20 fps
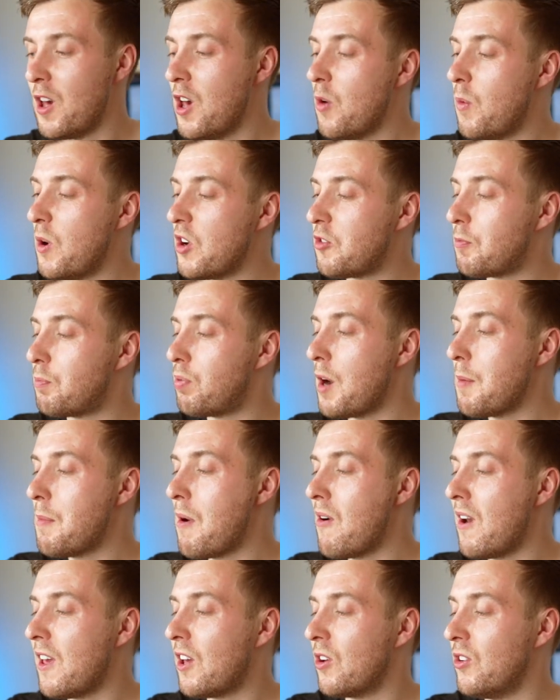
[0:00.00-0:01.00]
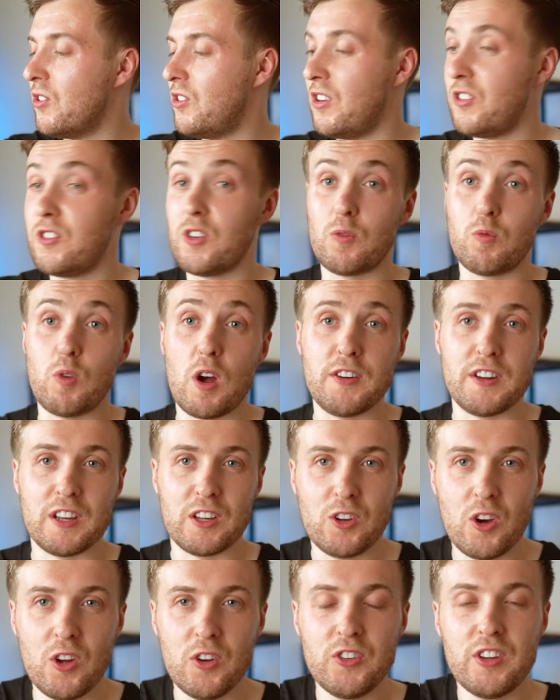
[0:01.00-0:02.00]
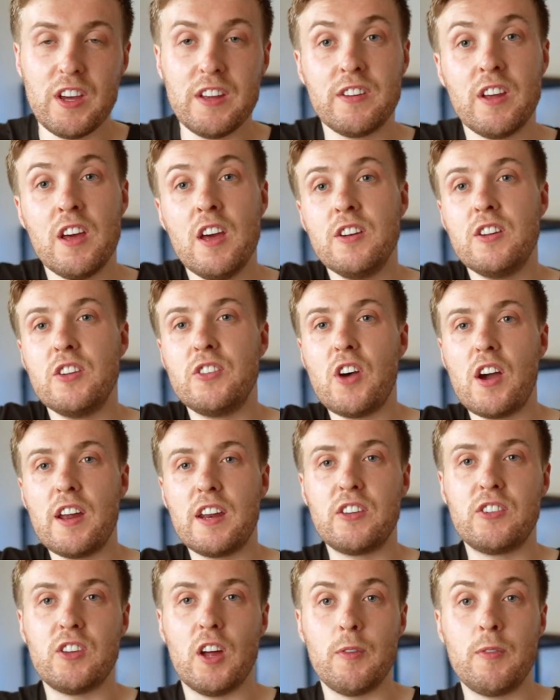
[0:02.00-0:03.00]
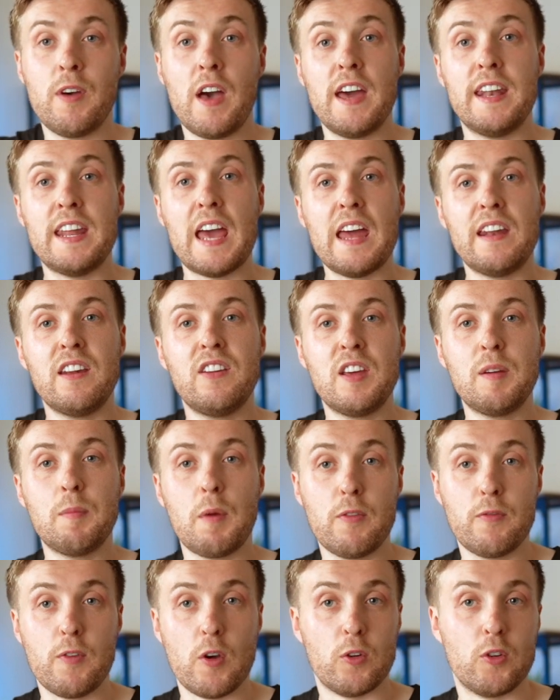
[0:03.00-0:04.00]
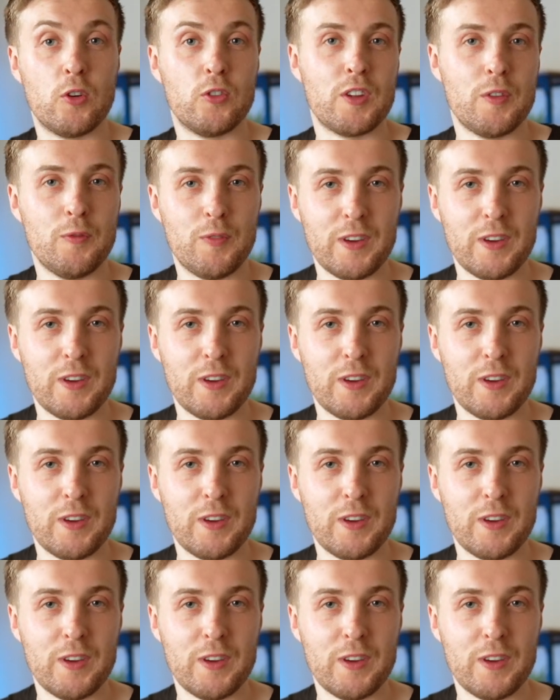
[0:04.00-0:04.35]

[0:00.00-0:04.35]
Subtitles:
which primarily consists of writing content, designing stuff, and editing my photos and